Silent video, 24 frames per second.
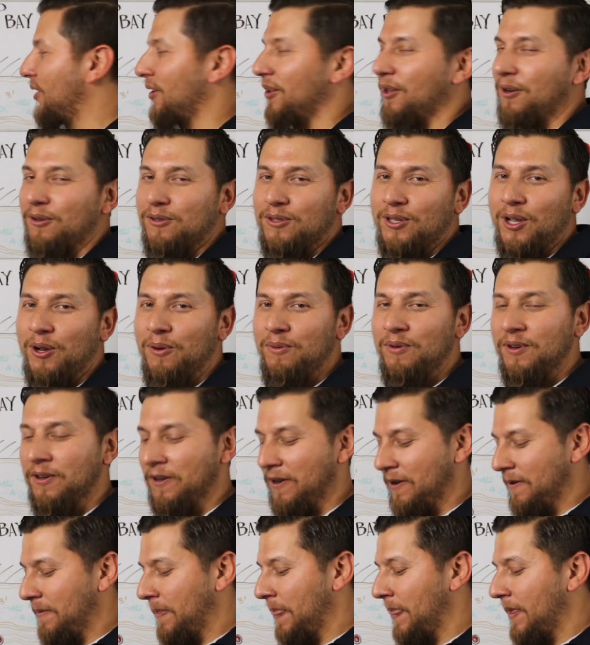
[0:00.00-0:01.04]
the little zone.
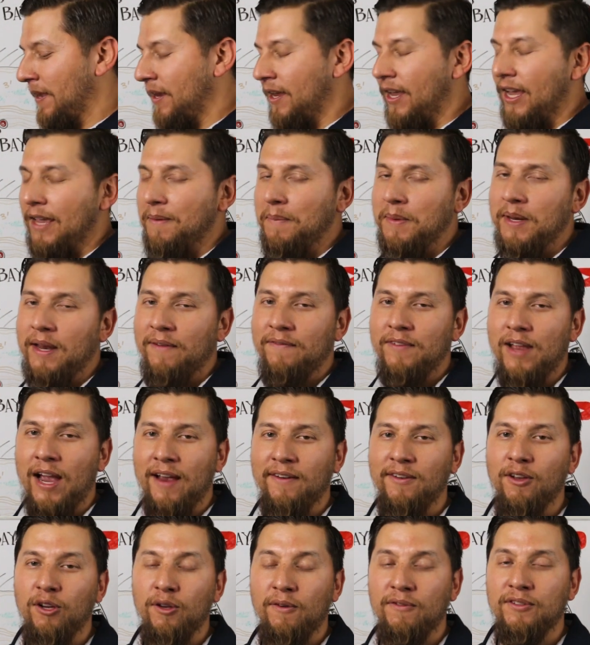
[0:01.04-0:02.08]
I mean, I've,
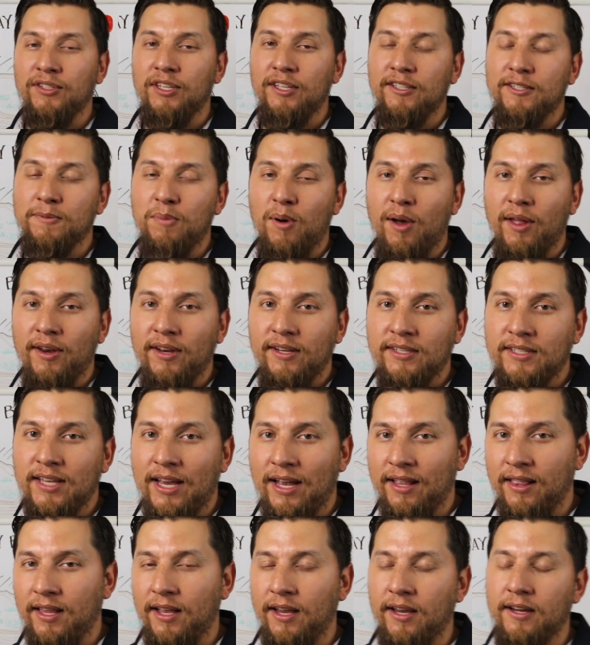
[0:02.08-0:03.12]
i know you've seen spotties
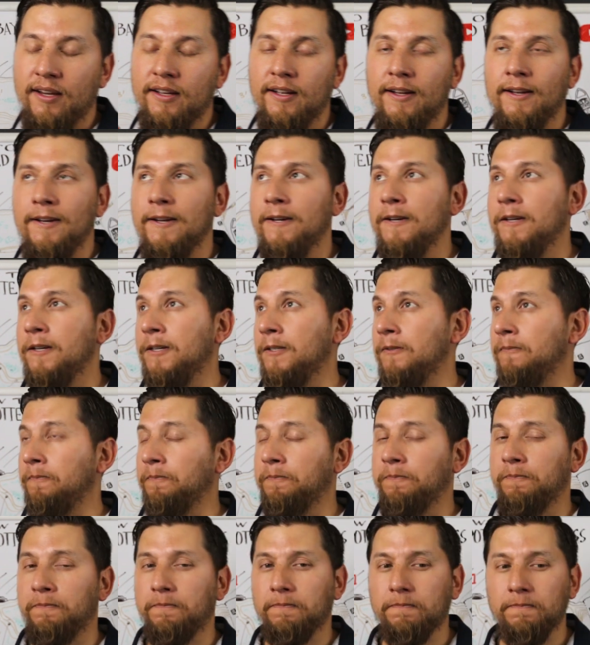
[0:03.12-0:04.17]
at like uh,
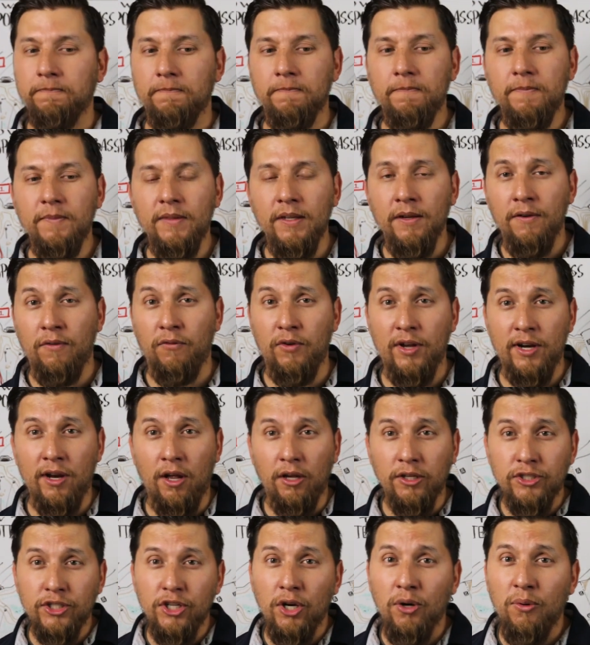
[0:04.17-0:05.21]
Fred
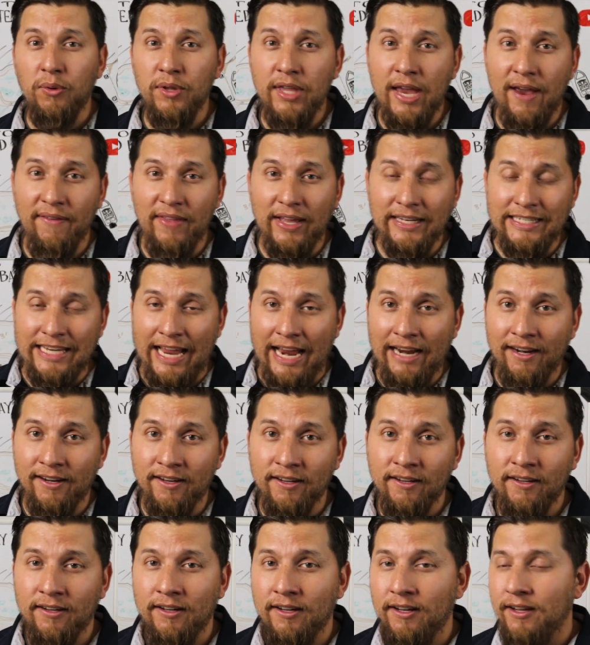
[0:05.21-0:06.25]
Hall Show when they have that
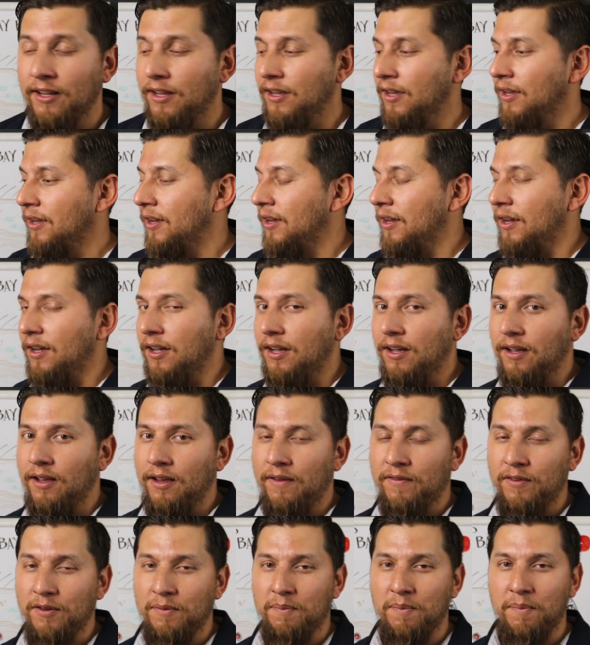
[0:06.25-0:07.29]
tank uh,
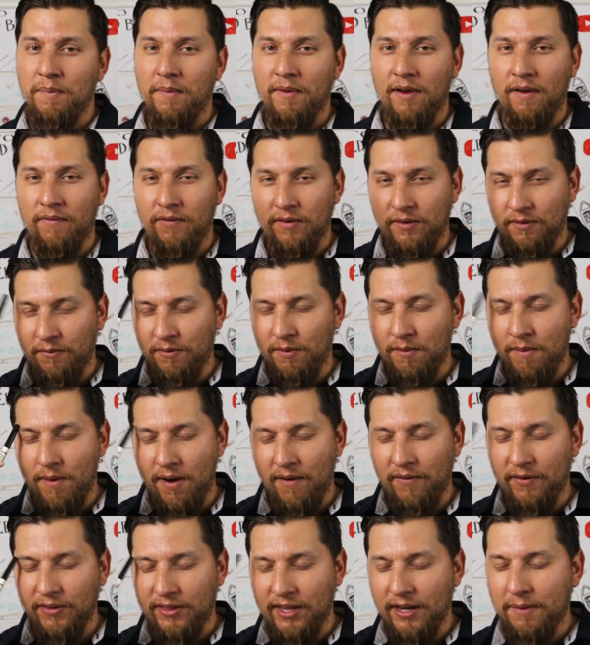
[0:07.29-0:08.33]
if you if you
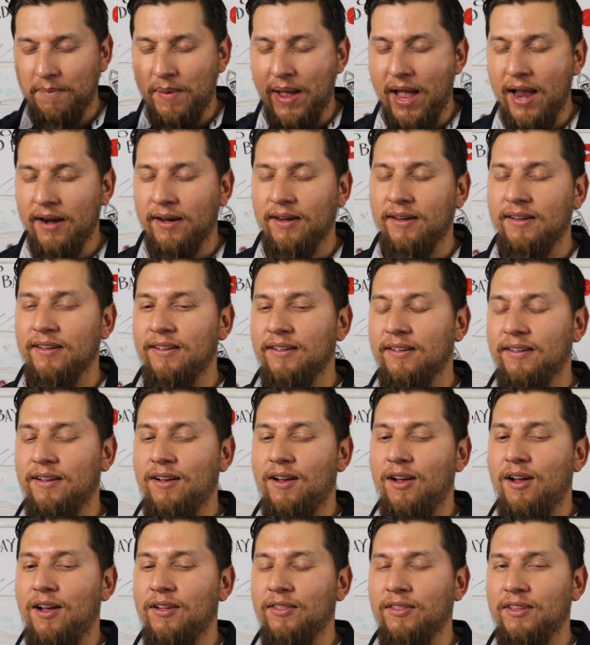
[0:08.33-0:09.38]
if you think back,
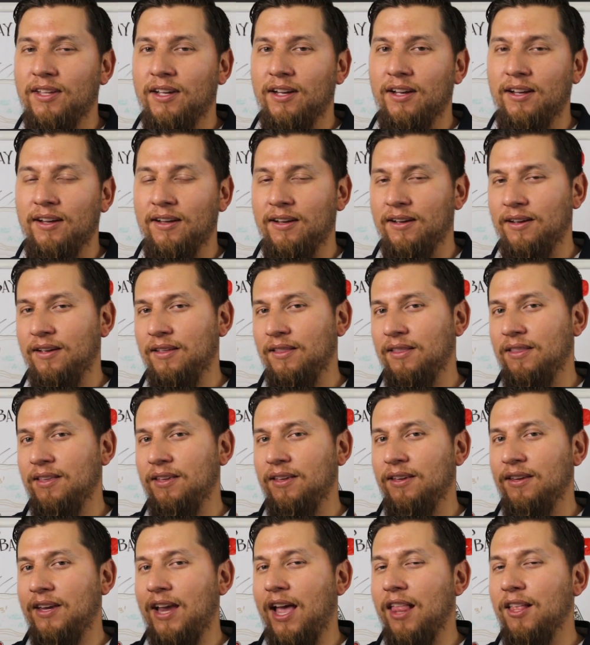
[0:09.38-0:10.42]
the
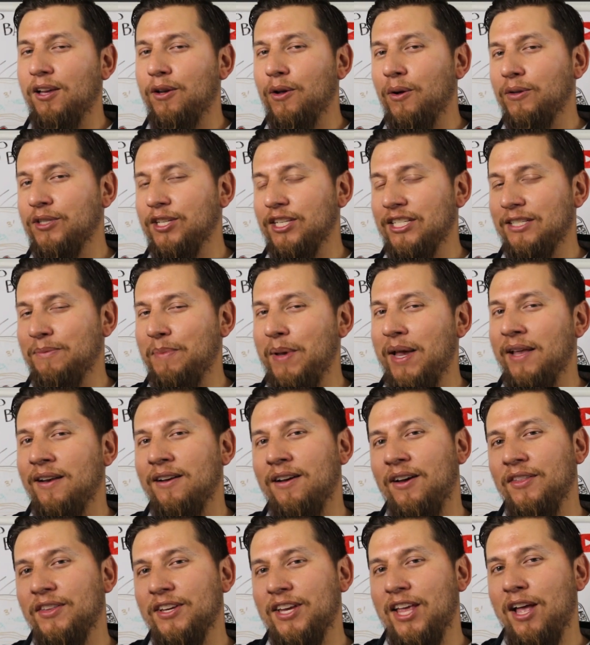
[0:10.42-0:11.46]
the calico
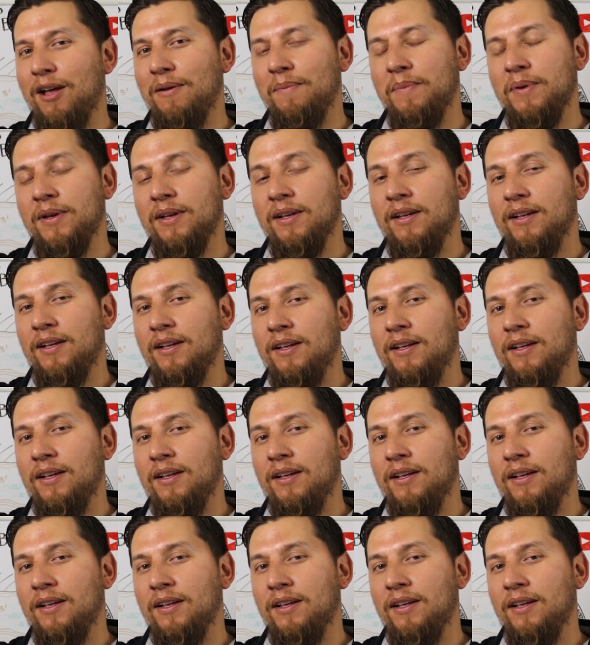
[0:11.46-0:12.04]
suspend on the kelp,